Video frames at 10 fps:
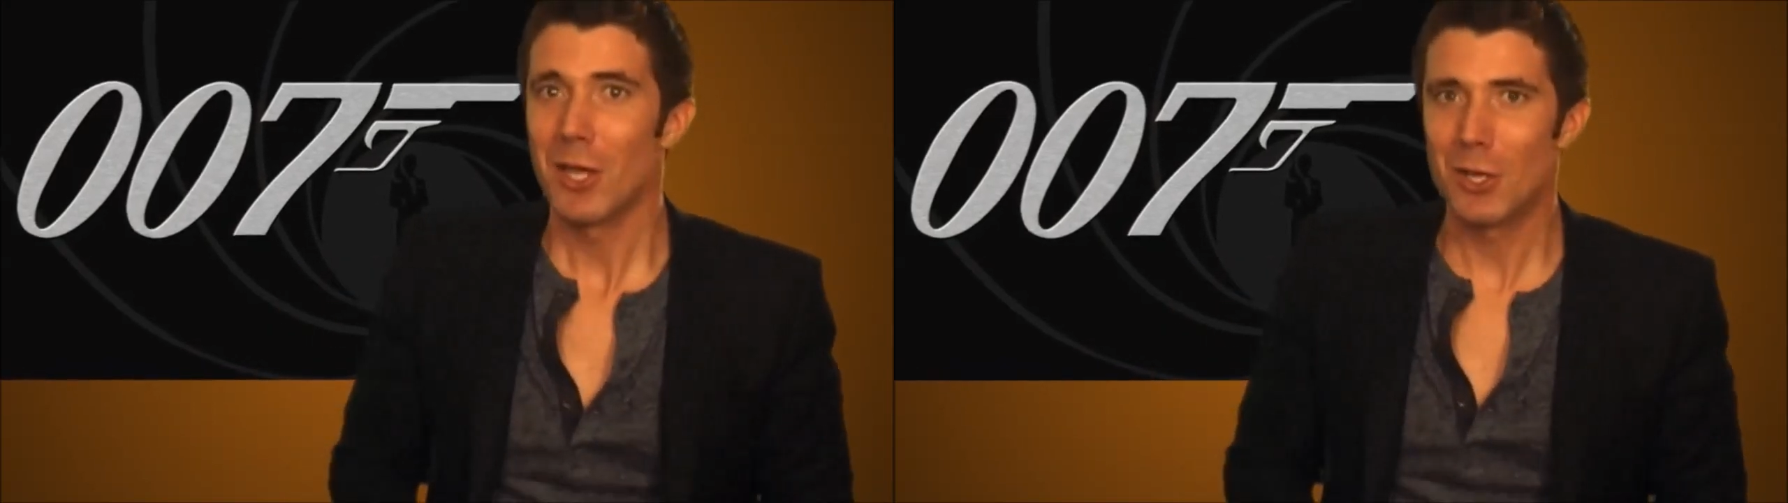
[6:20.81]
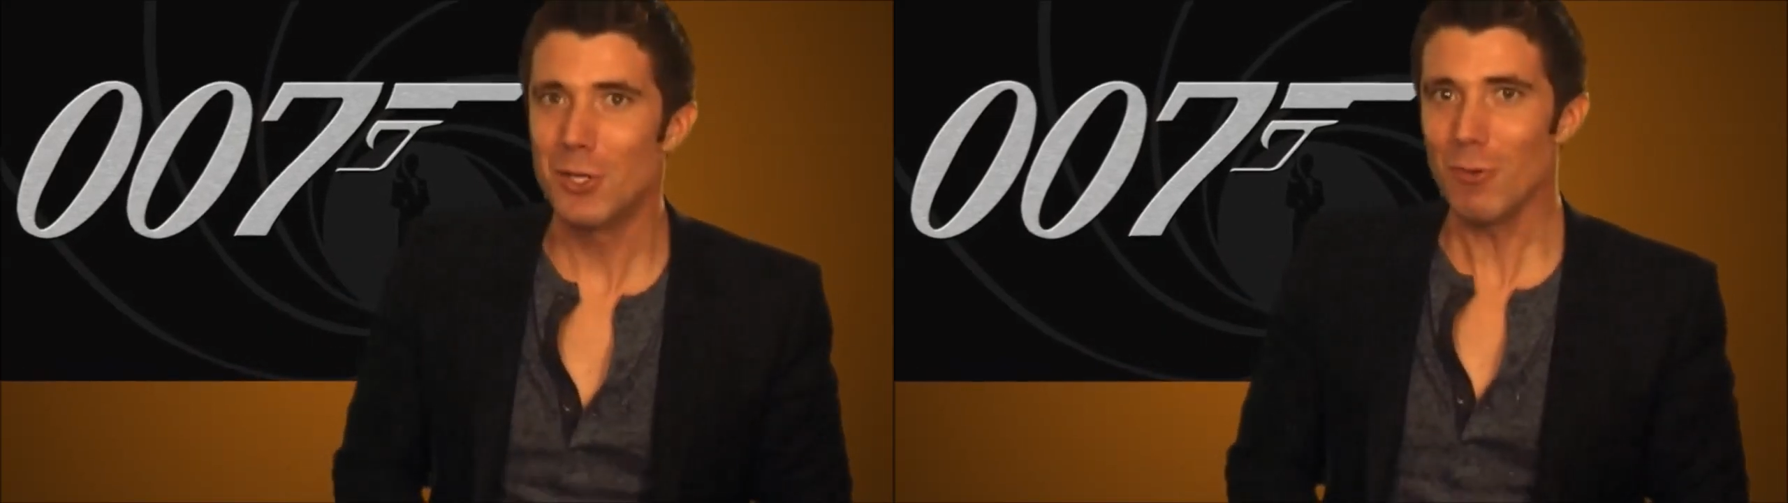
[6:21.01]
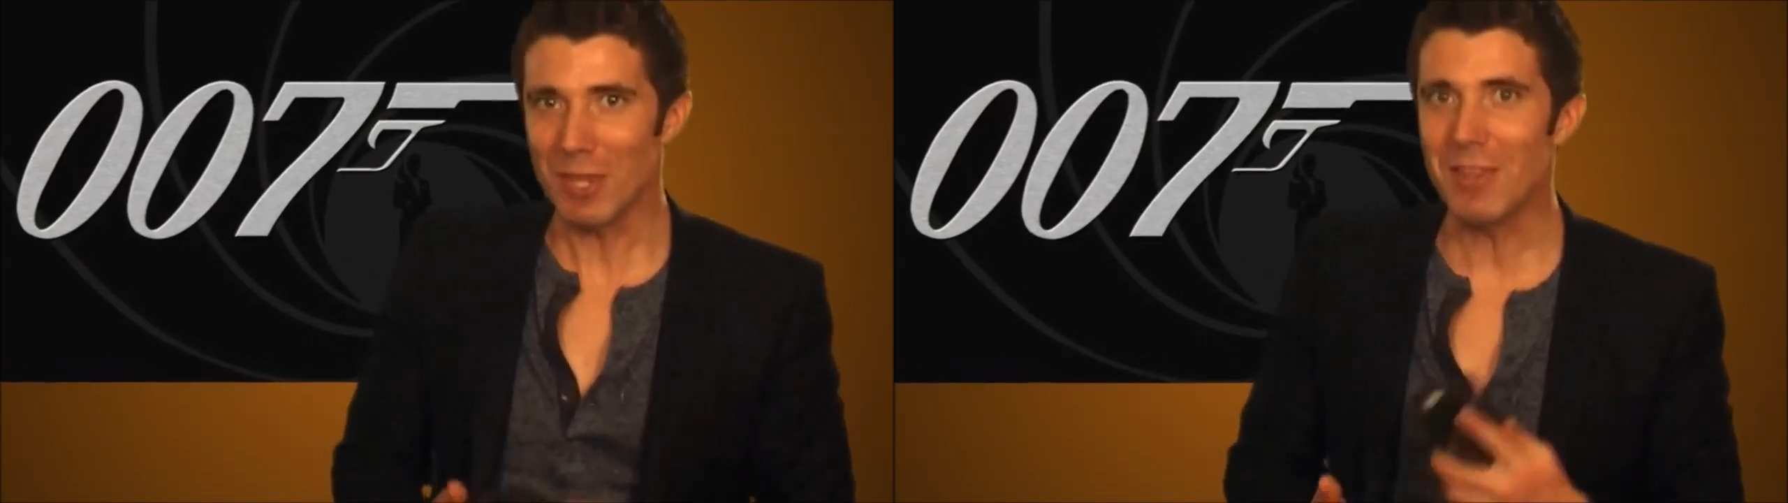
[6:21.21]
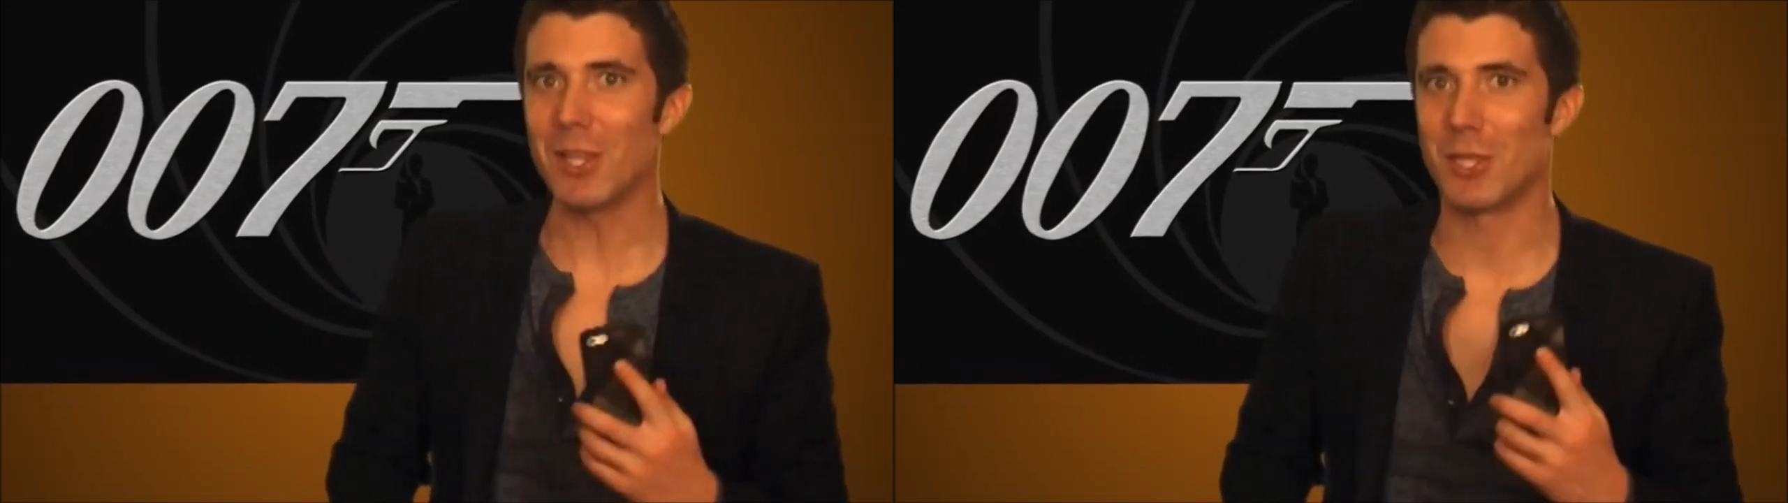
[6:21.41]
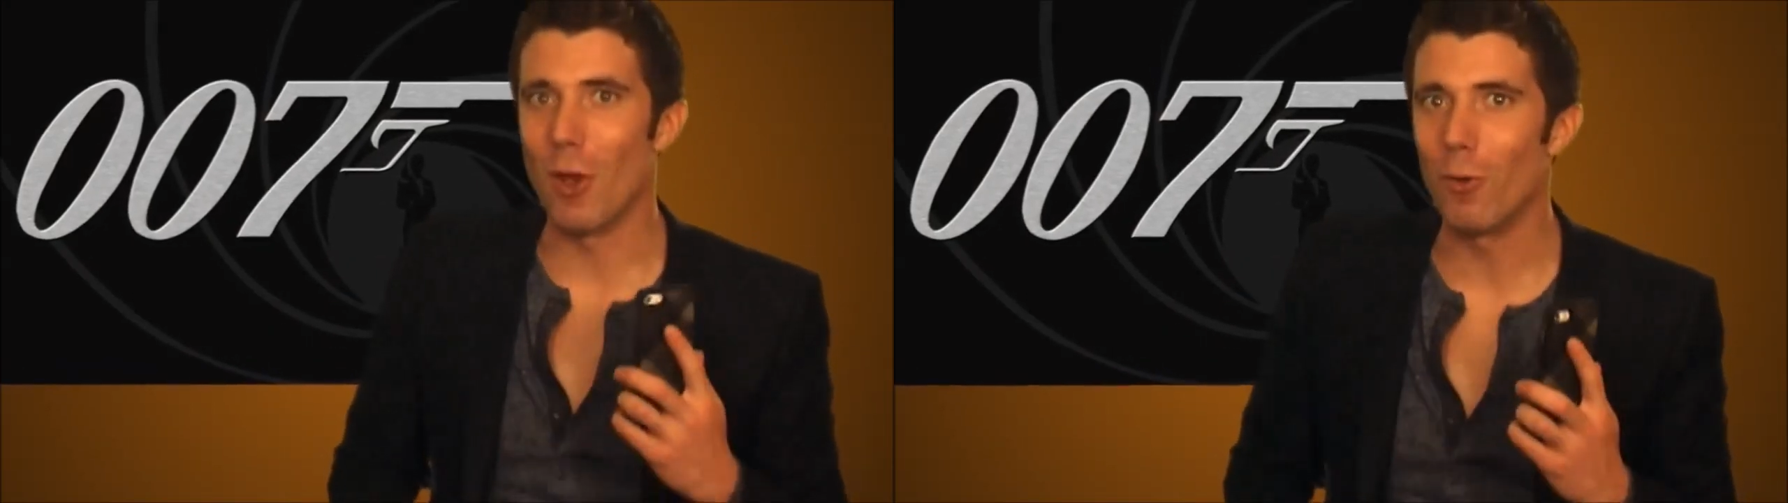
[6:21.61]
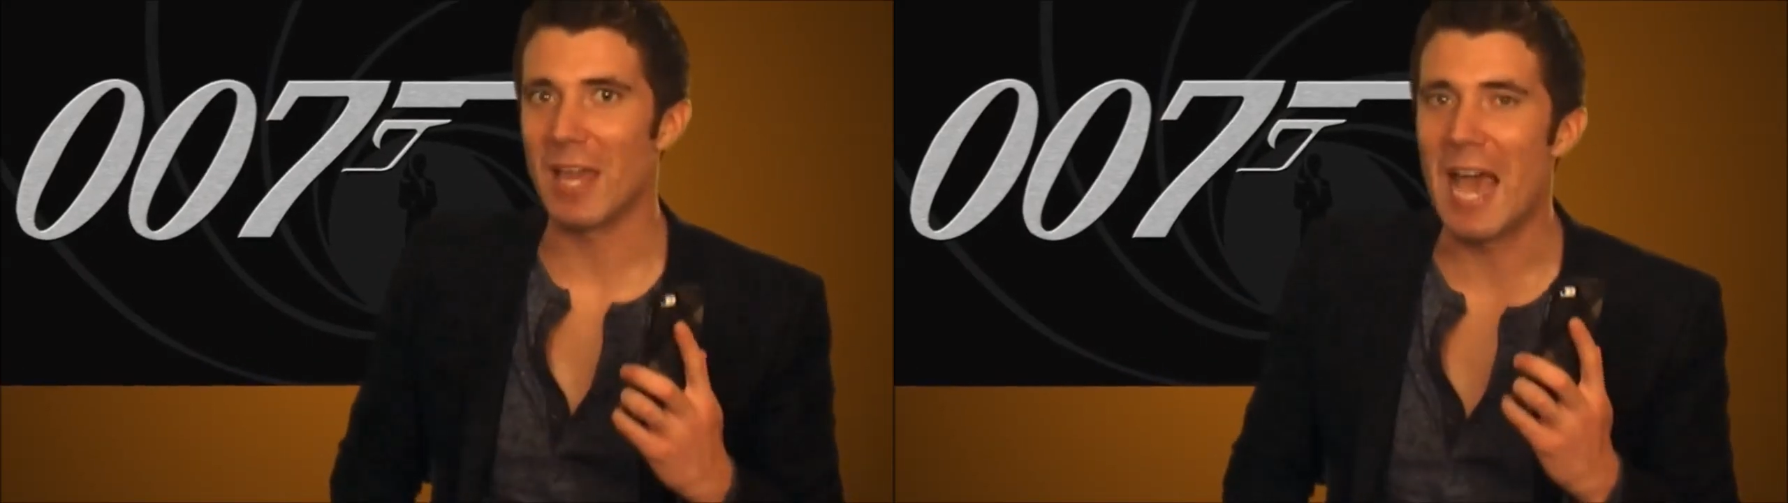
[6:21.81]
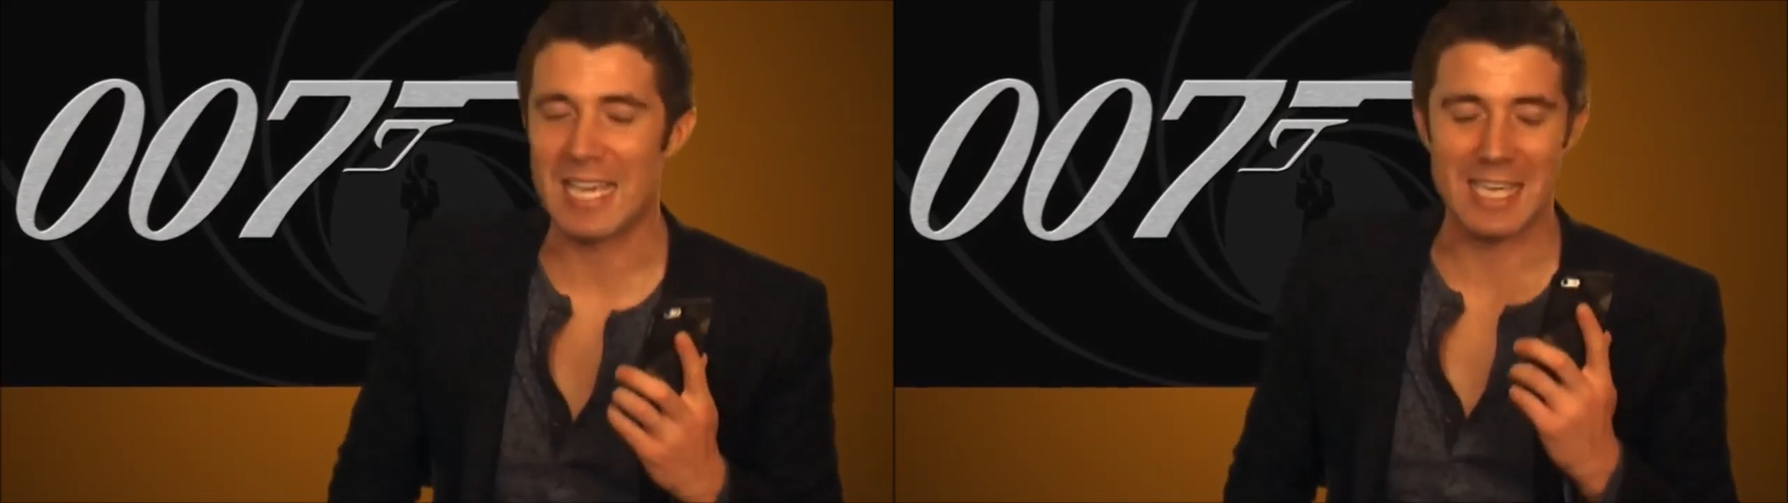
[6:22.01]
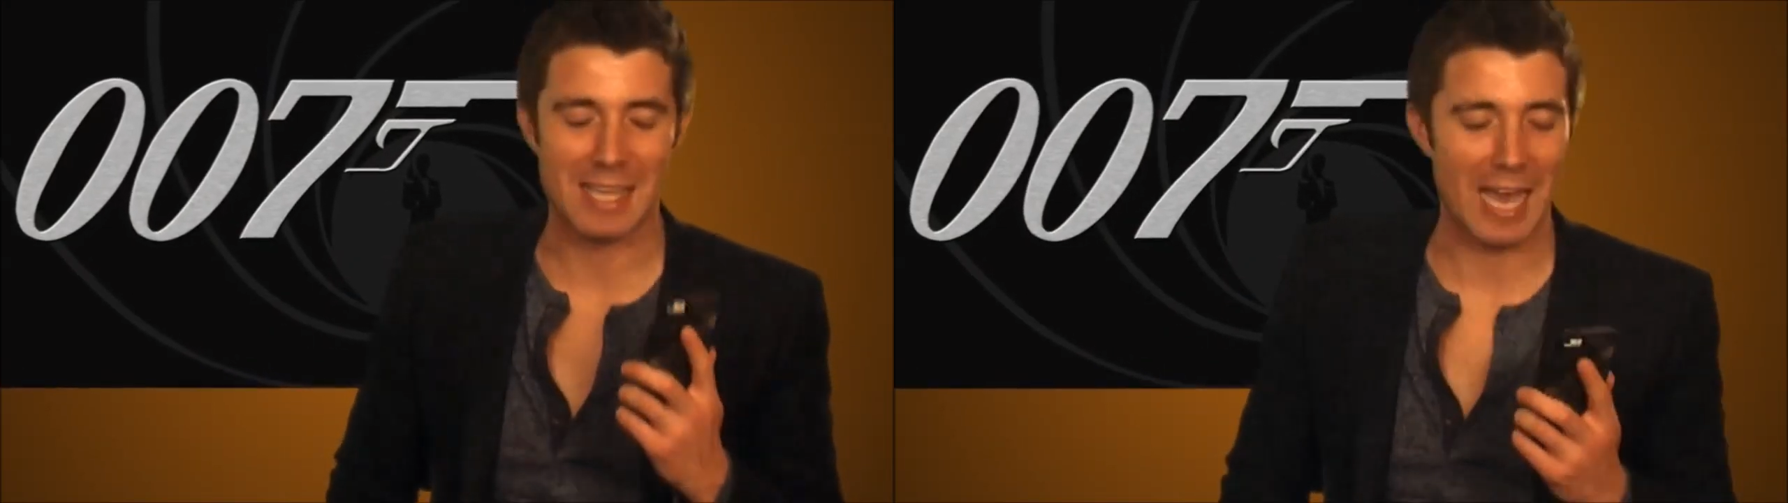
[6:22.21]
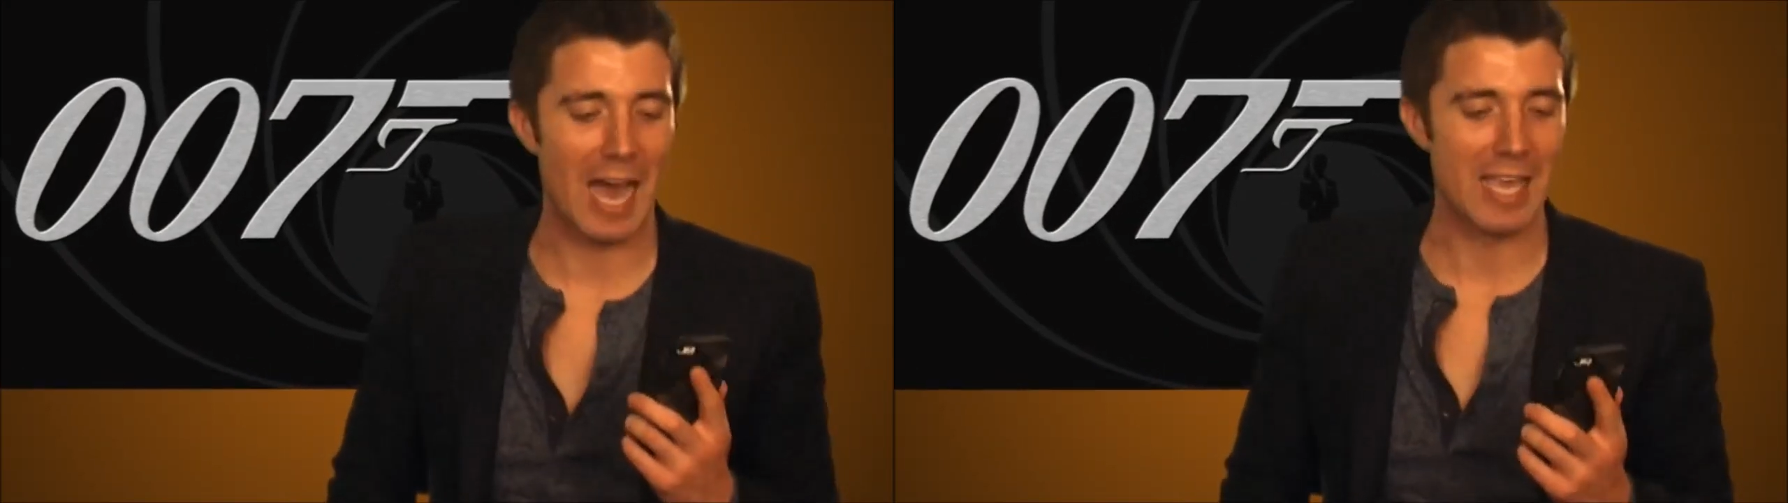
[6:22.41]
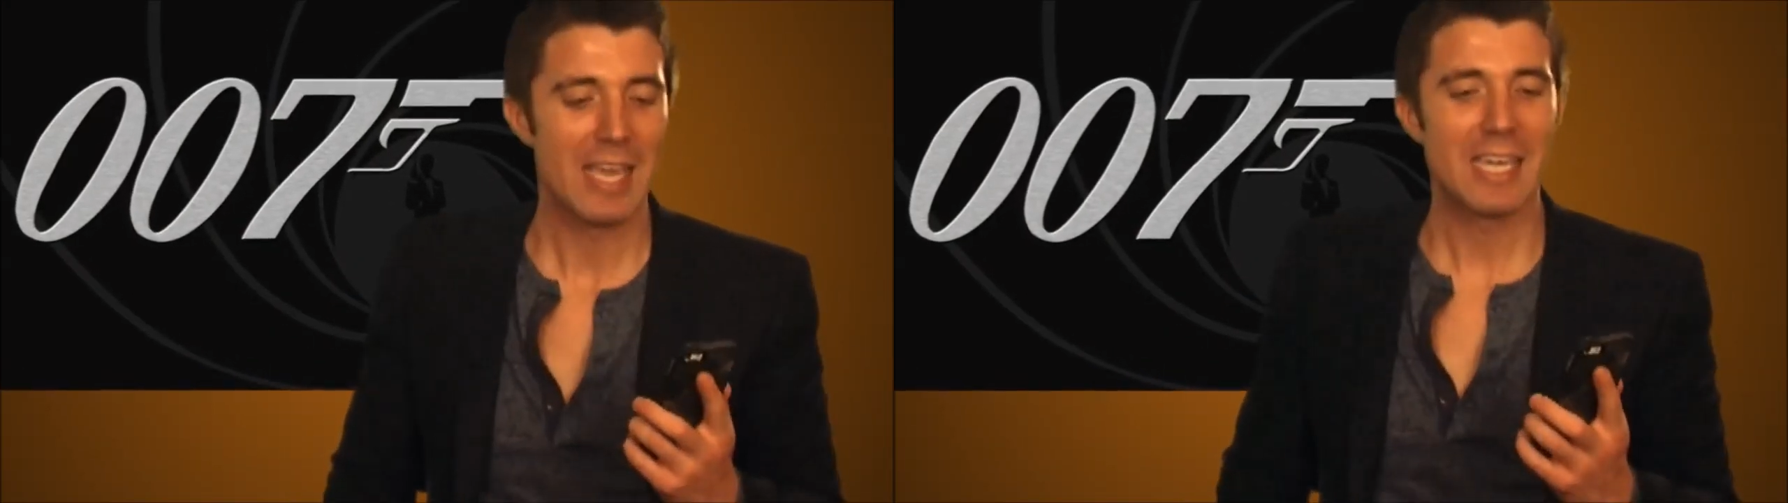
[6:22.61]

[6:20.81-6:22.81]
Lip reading: Could you see the Dos Equis guy